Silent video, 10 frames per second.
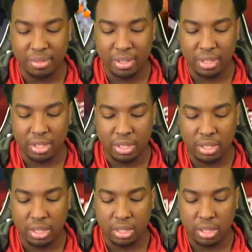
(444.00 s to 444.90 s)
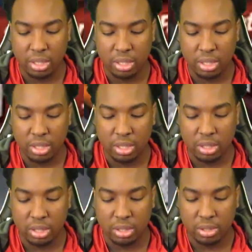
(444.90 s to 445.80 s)

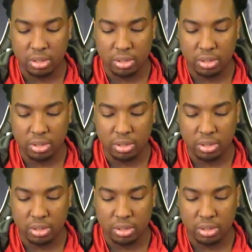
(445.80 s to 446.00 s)
Nothing is said.